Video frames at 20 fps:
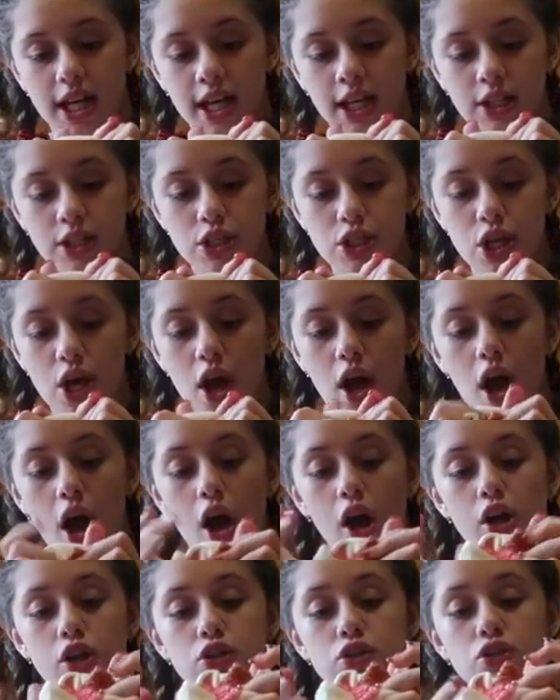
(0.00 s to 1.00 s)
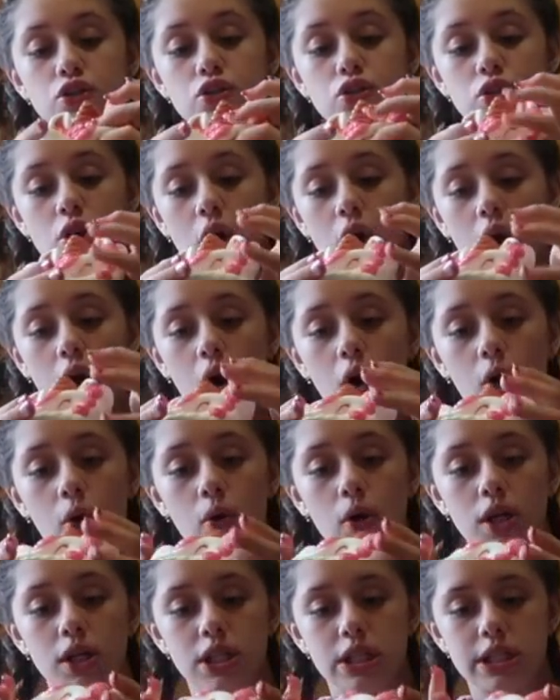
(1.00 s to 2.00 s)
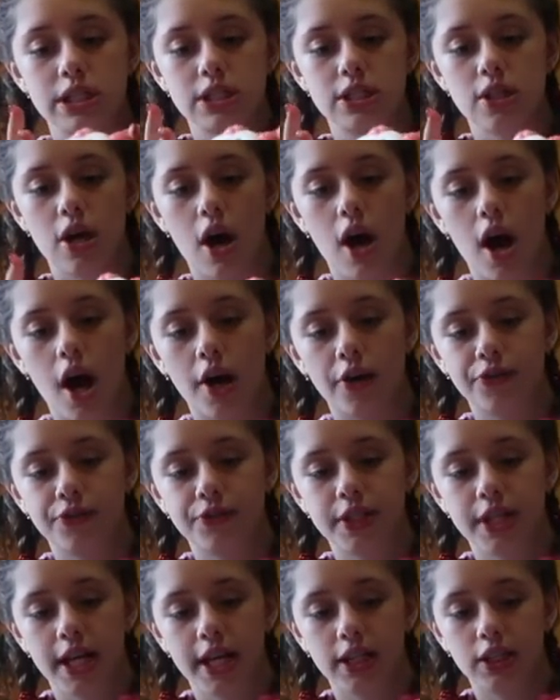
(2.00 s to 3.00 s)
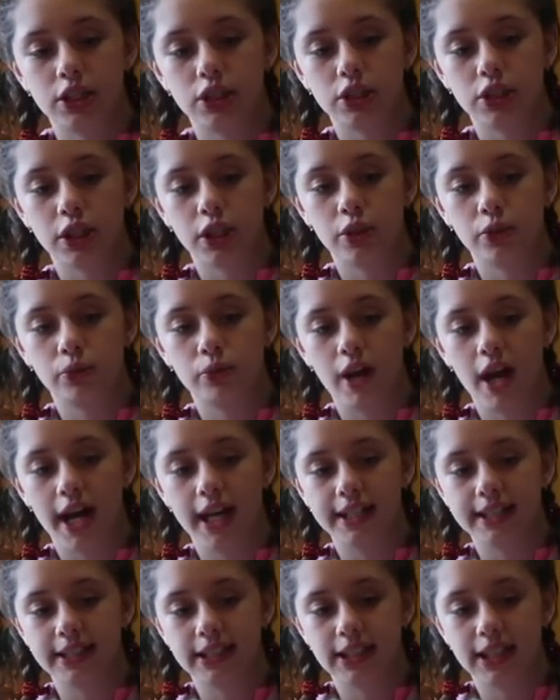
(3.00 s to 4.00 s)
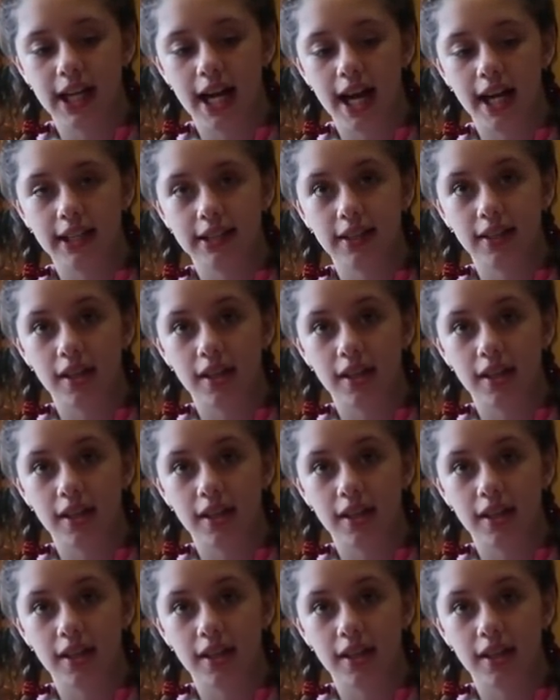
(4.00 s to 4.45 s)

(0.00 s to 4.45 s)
It's so soft, slow rising. I